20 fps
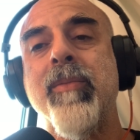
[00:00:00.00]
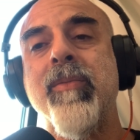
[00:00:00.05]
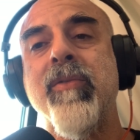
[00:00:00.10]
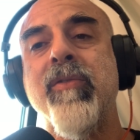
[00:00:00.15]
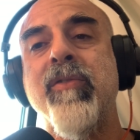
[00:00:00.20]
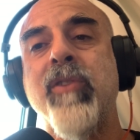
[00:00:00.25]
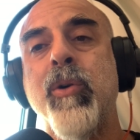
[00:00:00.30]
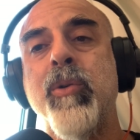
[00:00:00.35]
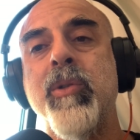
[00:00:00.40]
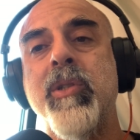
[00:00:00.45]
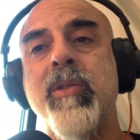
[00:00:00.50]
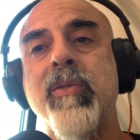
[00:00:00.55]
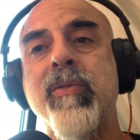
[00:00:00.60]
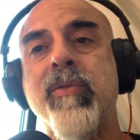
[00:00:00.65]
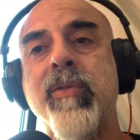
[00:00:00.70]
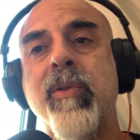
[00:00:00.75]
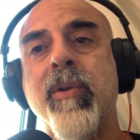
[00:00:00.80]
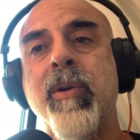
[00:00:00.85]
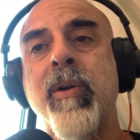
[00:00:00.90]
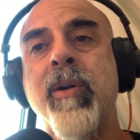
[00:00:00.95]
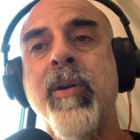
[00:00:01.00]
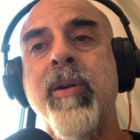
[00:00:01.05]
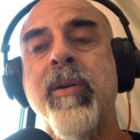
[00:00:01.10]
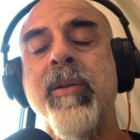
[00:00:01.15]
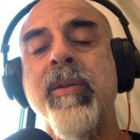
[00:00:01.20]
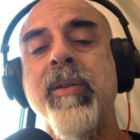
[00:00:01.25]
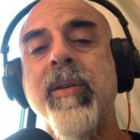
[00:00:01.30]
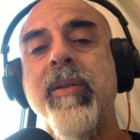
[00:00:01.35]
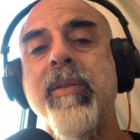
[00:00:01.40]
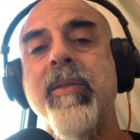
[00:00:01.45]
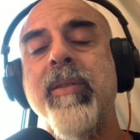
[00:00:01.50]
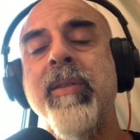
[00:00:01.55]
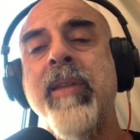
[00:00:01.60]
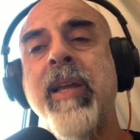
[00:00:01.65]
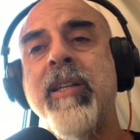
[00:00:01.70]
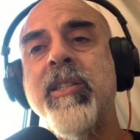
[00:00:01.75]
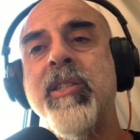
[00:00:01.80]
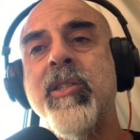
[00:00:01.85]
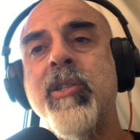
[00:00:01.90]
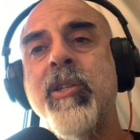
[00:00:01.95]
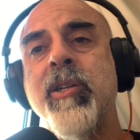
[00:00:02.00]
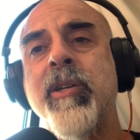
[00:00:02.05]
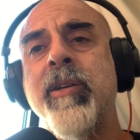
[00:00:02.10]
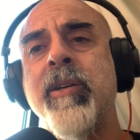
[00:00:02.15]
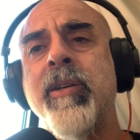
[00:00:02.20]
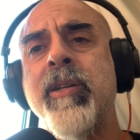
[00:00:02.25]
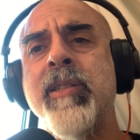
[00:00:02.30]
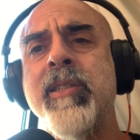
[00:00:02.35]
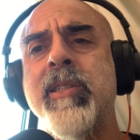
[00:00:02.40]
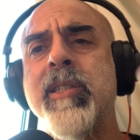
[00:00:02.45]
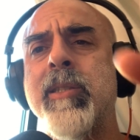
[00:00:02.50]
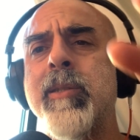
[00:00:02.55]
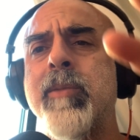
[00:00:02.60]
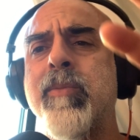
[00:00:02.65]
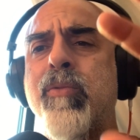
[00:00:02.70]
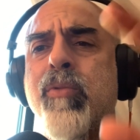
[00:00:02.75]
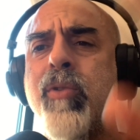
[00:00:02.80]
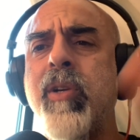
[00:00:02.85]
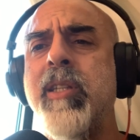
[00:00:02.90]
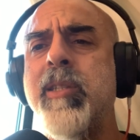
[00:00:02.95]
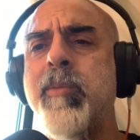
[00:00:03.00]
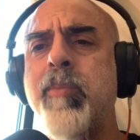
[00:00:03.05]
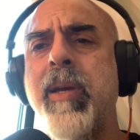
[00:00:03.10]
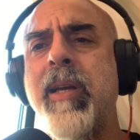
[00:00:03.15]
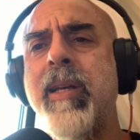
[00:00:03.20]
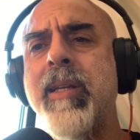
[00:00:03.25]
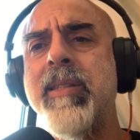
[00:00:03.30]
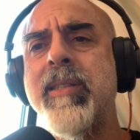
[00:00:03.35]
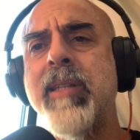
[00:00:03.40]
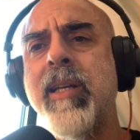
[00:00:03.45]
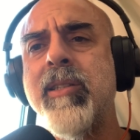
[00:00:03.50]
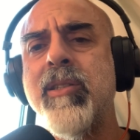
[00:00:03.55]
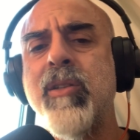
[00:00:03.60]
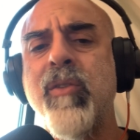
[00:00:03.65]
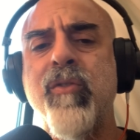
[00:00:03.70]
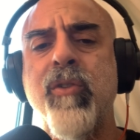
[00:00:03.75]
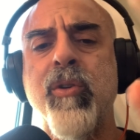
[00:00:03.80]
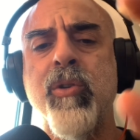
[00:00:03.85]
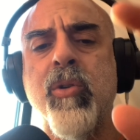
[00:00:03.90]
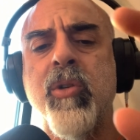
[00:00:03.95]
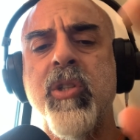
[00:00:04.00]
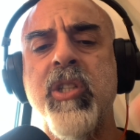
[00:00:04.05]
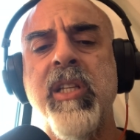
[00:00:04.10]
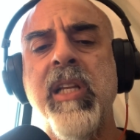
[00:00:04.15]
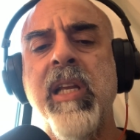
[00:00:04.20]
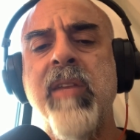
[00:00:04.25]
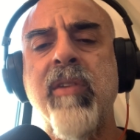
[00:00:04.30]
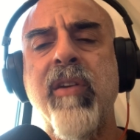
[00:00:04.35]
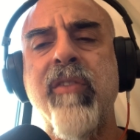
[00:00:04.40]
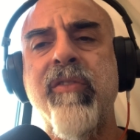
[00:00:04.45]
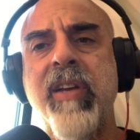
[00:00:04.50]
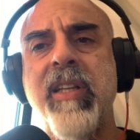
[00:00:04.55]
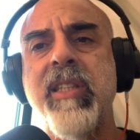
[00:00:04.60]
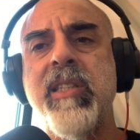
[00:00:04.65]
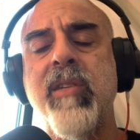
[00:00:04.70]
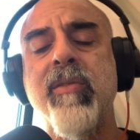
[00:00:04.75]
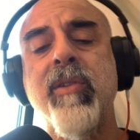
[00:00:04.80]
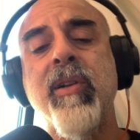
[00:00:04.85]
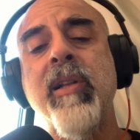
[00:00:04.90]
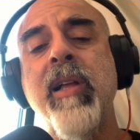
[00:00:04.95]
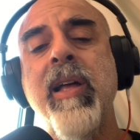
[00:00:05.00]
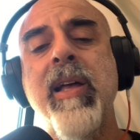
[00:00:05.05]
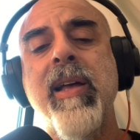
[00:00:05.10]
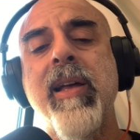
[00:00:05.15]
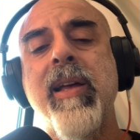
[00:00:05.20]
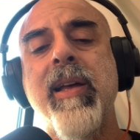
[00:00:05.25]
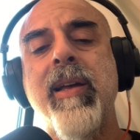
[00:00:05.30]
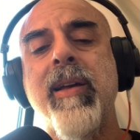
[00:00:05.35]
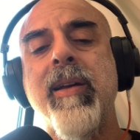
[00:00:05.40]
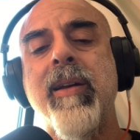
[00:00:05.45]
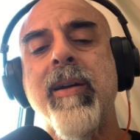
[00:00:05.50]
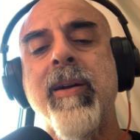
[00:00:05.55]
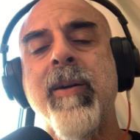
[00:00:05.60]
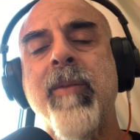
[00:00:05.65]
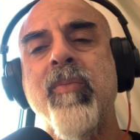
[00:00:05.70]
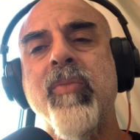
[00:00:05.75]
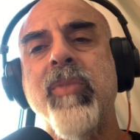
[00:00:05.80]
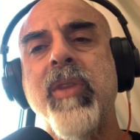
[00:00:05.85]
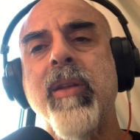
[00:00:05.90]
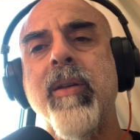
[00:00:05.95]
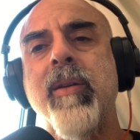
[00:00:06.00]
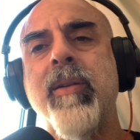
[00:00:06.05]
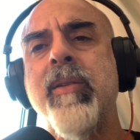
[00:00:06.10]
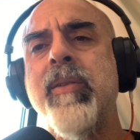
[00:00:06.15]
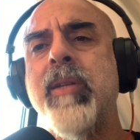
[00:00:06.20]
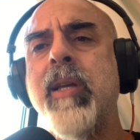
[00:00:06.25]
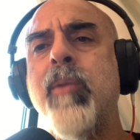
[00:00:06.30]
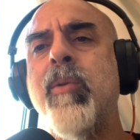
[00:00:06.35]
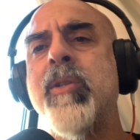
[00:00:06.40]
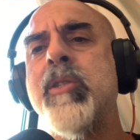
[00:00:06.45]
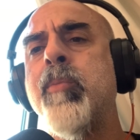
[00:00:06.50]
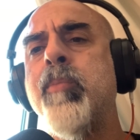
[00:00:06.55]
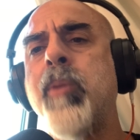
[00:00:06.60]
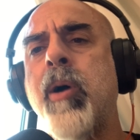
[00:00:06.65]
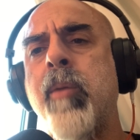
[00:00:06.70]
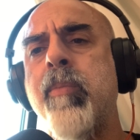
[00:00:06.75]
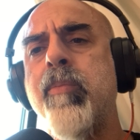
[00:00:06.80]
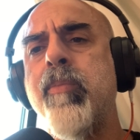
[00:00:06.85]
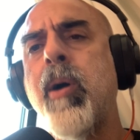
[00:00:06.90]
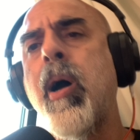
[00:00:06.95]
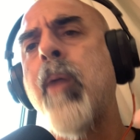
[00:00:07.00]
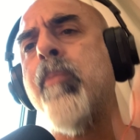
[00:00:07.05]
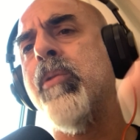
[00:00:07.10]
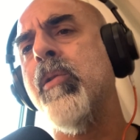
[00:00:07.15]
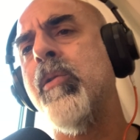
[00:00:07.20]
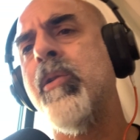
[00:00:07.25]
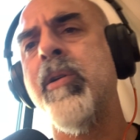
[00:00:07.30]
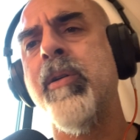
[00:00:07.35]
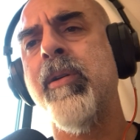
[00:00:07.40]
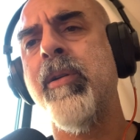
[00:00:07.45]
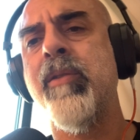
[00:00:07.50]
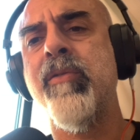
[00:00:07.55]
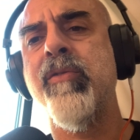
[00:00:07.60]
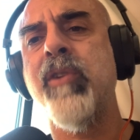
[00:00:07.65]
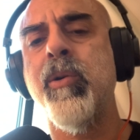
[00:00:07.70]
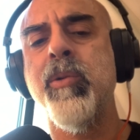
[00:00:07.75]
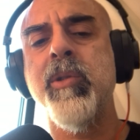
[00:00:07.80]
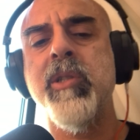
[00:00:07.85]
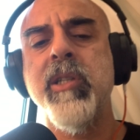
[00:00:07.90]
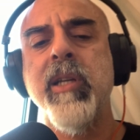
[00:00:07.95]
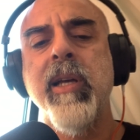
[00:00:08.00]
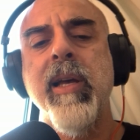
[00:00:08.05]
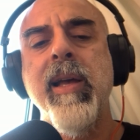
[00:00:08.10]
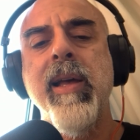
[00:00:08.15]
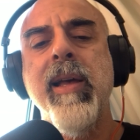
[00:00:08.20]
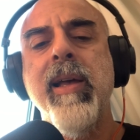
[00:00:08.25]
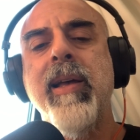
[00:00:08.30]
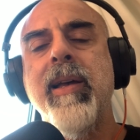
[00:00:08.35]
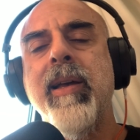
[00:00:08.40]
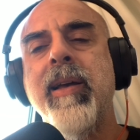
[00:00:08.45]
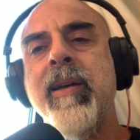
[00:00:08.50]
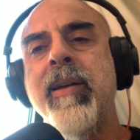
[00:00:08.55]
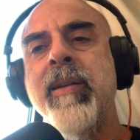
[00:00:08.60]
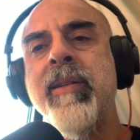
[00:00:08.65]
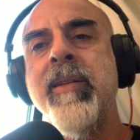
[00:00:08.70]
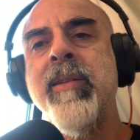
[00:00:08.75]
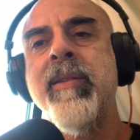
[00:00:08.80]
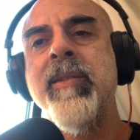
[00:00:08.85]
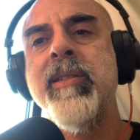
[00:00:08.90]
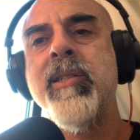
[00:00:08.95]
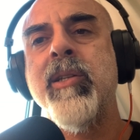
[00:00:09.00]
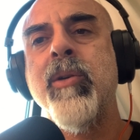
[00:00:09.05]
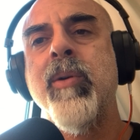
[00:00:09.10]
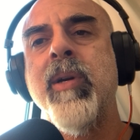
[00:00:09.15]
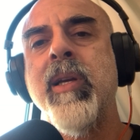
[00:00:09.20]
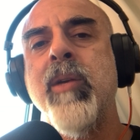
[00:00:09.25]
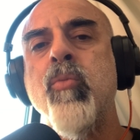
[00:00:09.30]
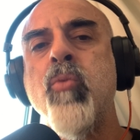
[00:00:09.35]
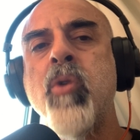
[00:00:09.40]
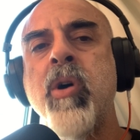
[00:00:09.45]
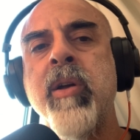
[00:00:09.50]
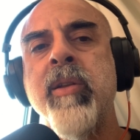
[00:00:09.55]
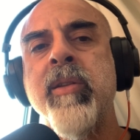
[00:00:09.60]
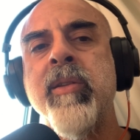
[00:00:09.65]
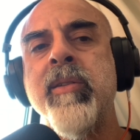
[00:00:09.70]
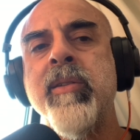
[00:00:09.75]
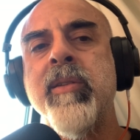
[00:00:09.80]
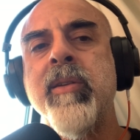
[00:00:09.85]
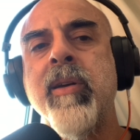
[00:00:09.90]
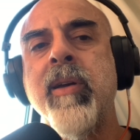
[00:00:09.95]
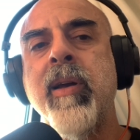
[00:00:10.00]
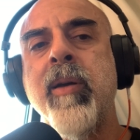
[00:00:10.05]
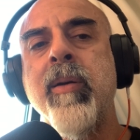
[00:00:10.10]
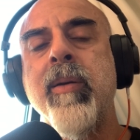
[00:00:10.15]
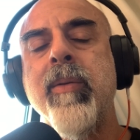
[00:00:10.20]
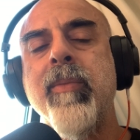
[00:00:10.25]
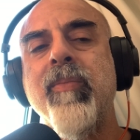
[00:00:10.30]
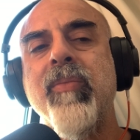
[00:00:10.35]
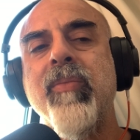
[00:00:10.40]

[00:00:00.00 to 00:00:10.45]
vote for next year's free space at the Photo Geneva Festival. He was a popular vote, and so he won the